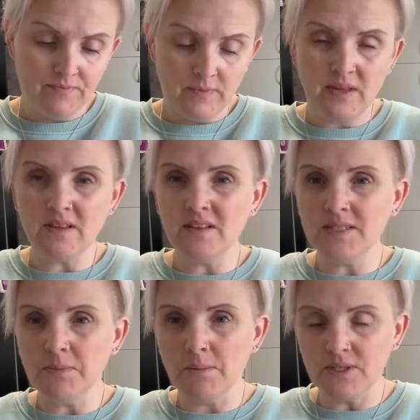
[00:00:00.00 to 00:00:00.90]
I think
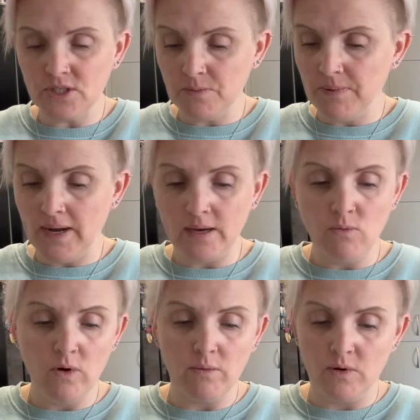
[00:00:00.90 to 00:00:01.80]
these might be just plain
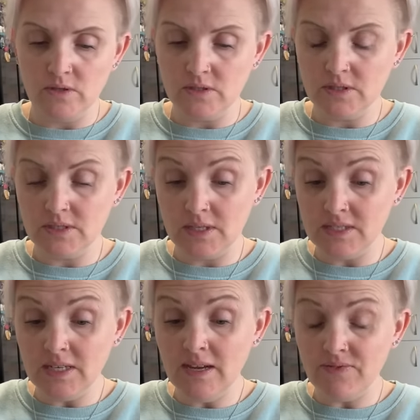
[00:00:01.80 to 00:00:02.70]
white ones because they
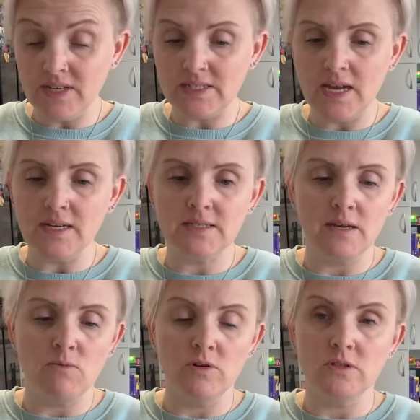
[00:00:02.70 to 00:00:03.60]
didn't have the exact
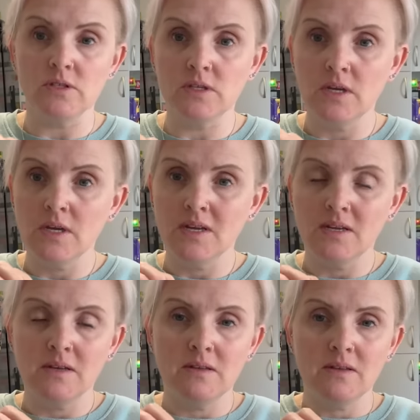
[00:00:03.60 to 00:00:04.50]
same ones
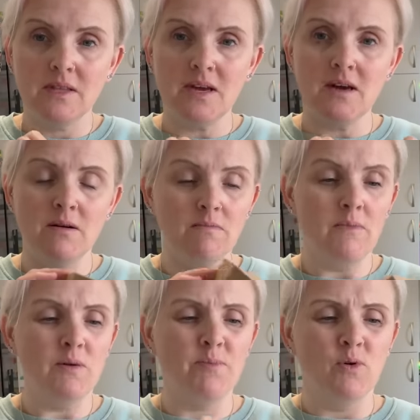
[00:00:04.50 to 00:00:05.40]
that I
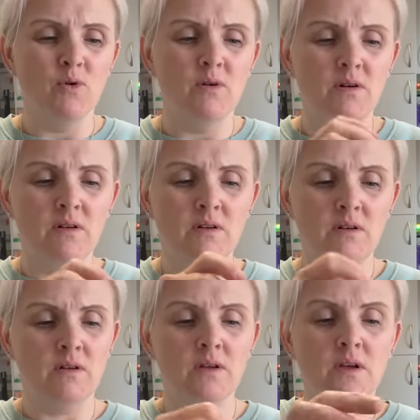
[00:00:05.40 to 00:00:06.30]
bought,
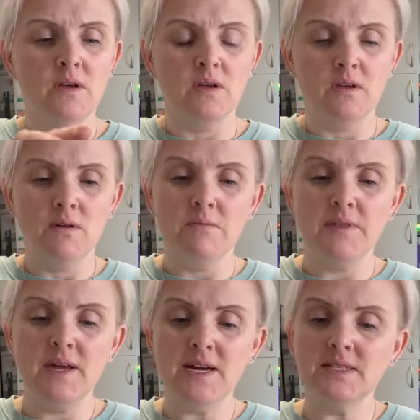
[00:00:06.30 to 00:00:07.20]
but
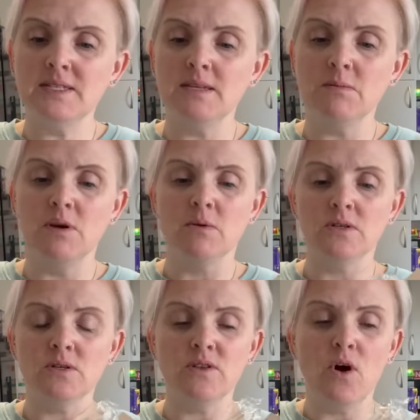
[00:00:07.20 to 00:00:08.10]
they had similar
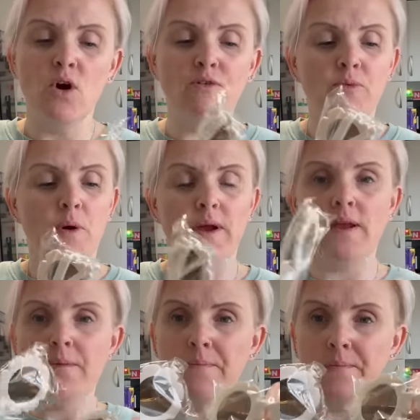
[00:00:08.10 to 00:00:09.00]
ones. Oh, they're off-white.